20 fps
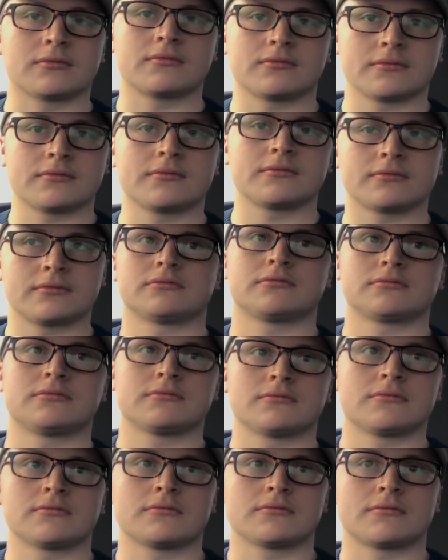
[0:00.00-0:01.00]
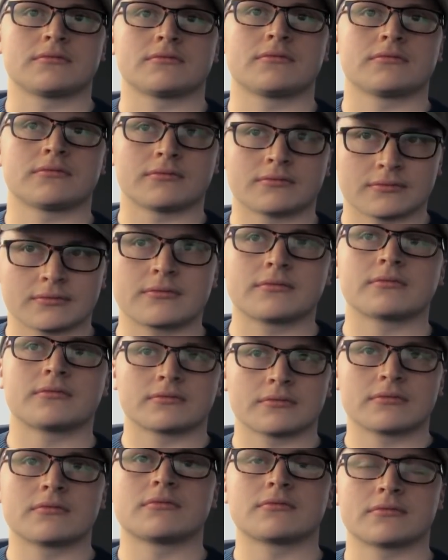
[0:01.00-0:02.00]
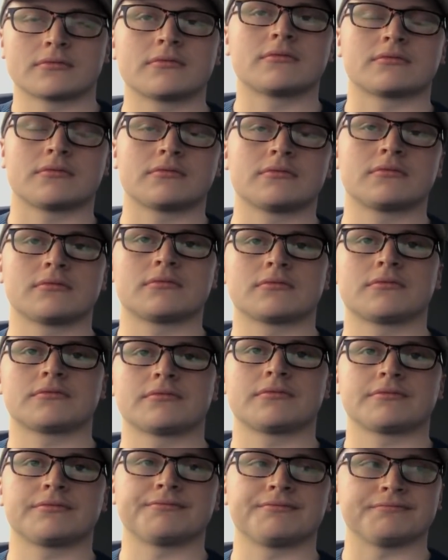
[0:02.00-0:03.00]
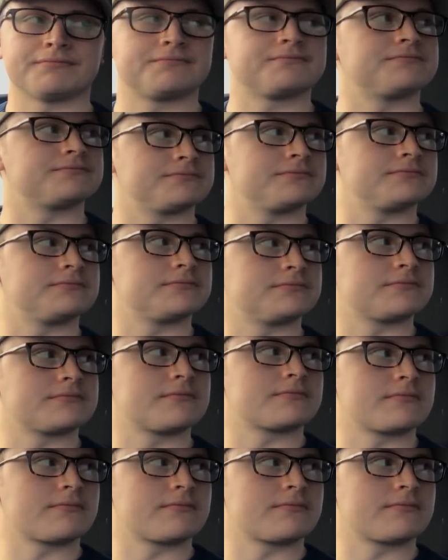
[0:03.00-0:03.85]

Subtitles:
This person isn't speaking.